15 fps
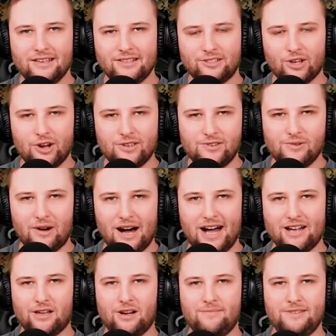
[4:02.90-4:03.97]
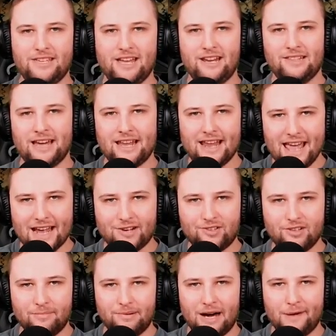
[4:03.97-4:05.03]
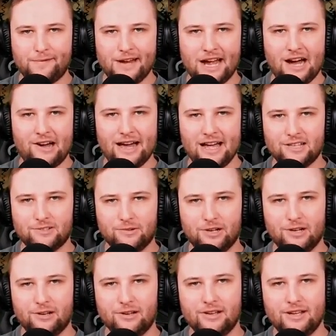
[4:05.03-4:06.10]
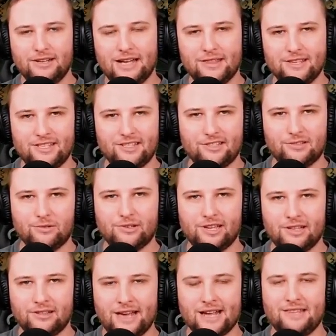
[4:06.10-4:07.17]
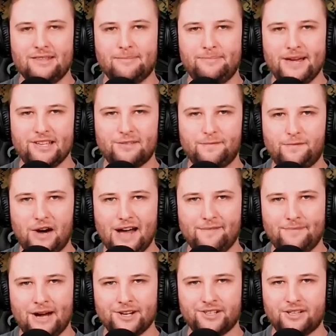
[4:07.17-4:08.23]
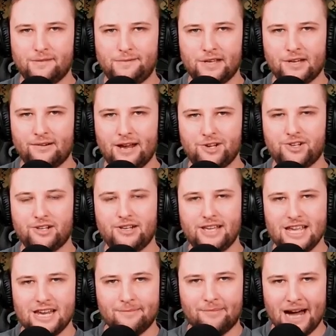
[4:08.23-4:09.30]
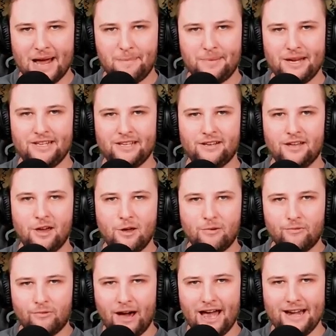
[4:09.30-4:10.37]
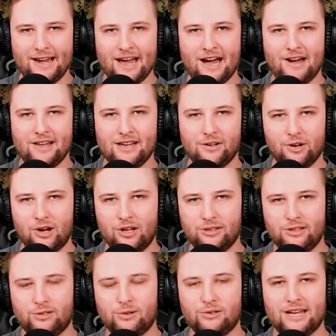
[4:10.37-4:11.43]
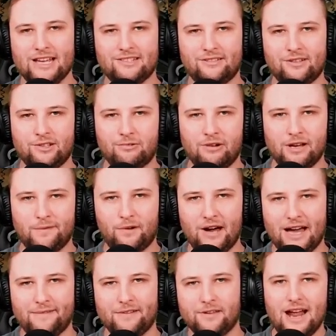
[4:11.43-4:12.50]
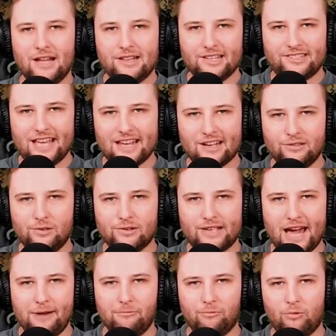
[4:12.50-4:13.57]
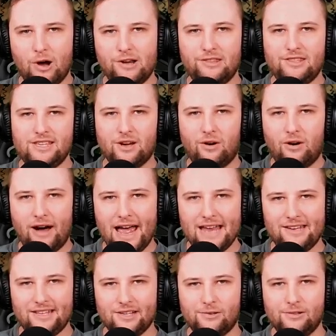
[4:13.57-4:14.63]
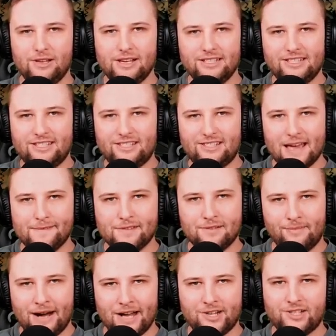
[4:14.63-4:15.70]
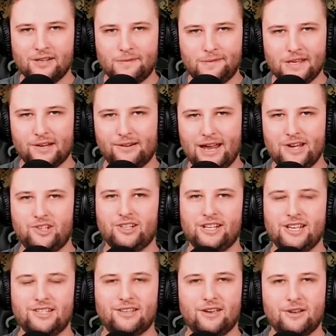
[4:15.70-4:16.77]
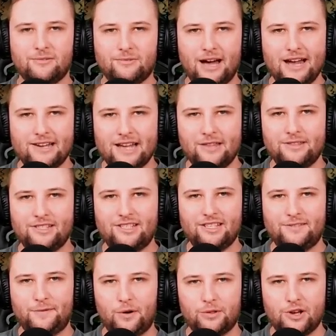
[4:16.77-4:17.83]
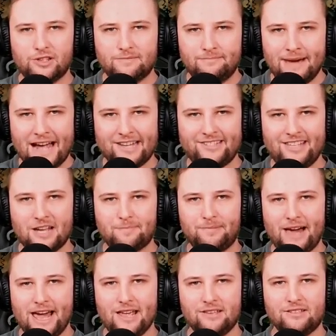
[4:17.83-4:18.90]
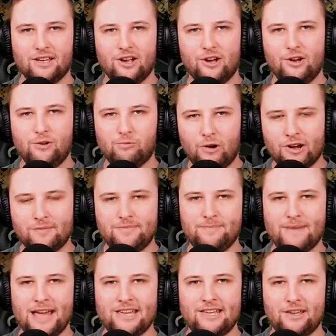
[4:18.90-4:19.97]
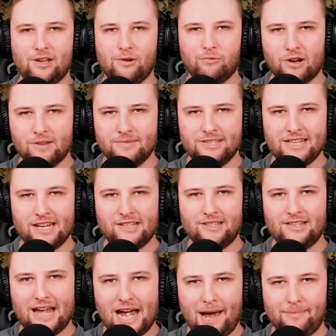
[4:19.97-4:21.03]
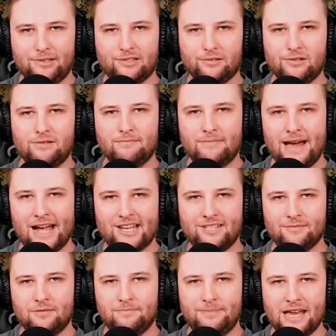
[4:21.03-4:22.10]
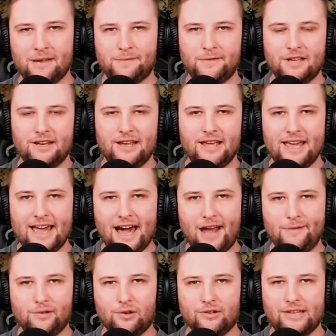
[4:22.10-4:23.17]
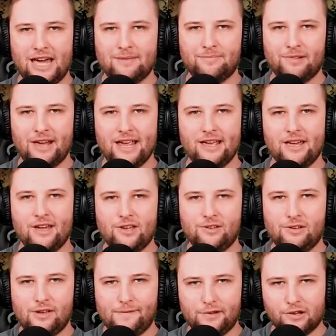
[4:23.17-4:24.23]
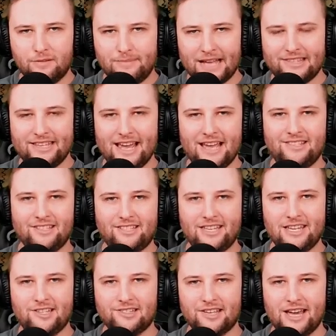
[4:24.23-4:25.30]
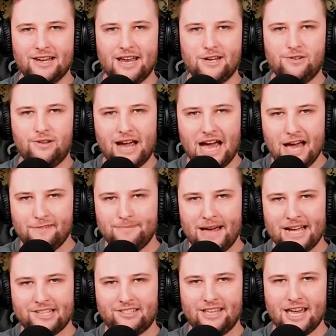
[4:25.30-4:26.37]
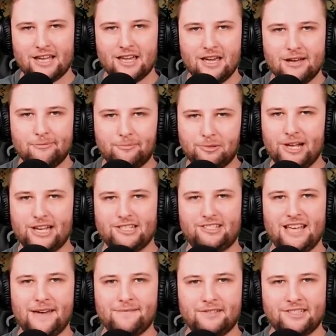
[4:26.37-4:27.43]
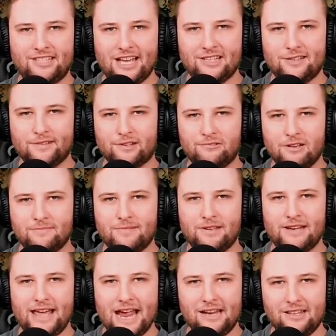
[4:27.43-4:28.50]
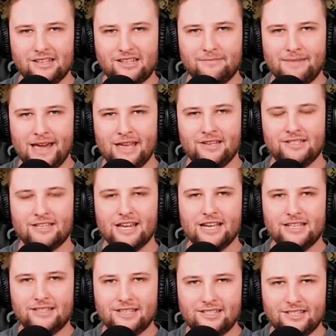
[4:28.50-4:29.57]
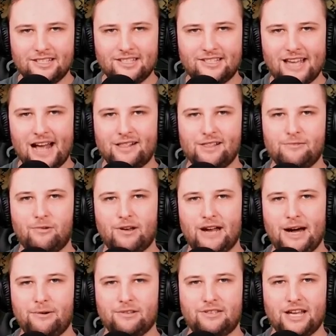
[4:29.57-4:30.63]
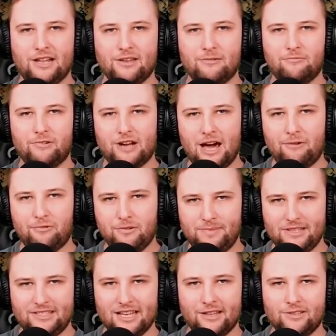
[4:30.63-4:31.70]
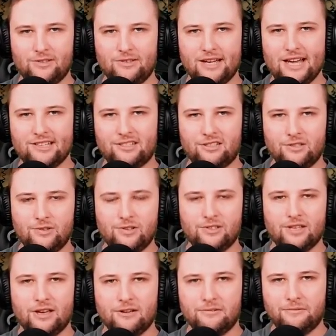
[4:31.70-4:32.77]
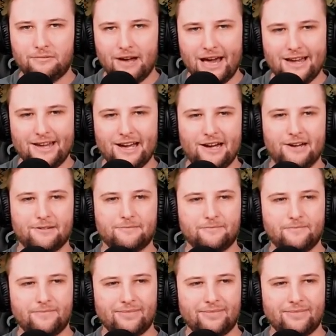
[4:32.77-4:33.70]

So you are going to be getting that extra buff now as well. Now, this is looking like the best 5 march configuration, in my opinion, right now in early 2025. Now, let's take a look at what the ideal 7 march configuration is right now. This is for those max deck players who want to be getting the absolute maximum benefit out of your gameplay. If you're about to enter Kingsland and you have max tech plus 7 sets of equipment and the commanders, this is exactly what I would be telling you guys to use right now.